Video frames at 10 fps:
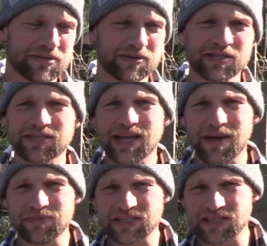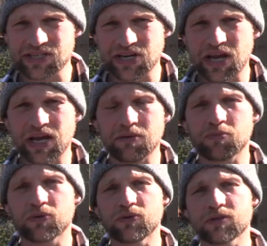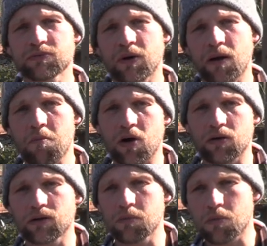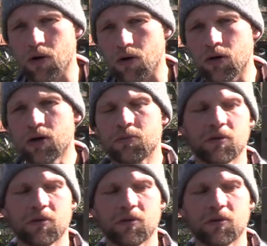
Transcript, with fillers: So this is MC Shan, produced by Marley Marl.